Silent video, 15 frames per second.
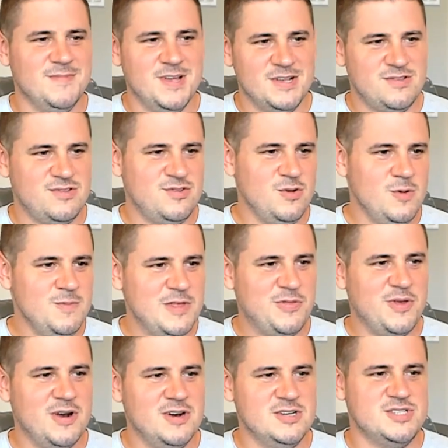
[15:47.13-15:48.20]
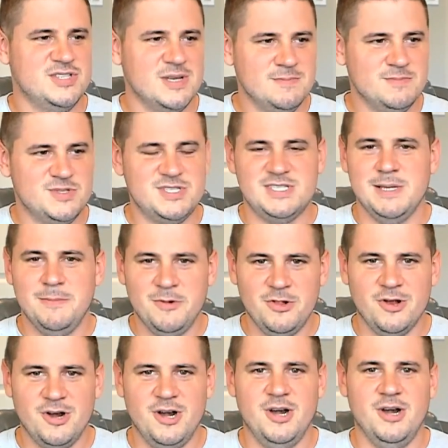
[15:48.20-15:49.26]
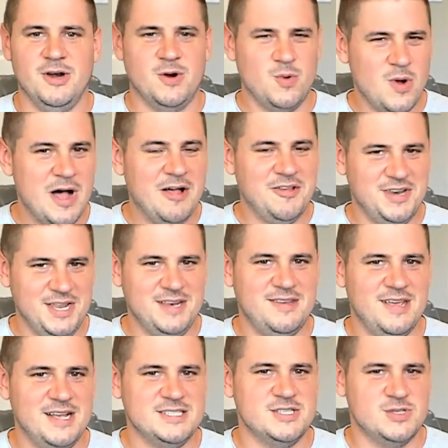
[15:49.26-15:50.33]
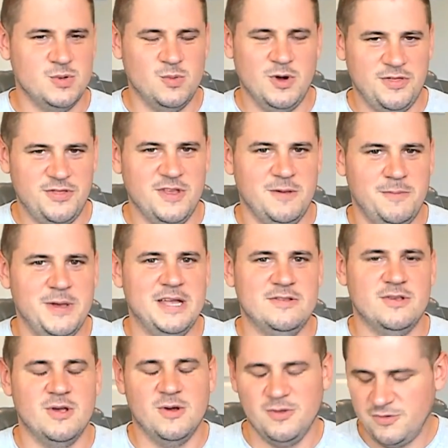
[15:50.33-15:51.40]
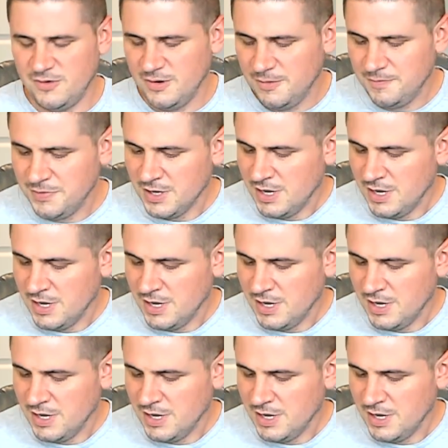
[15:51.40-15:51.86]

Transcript: assume that there are some similar quality tests to what ThinkPads go through.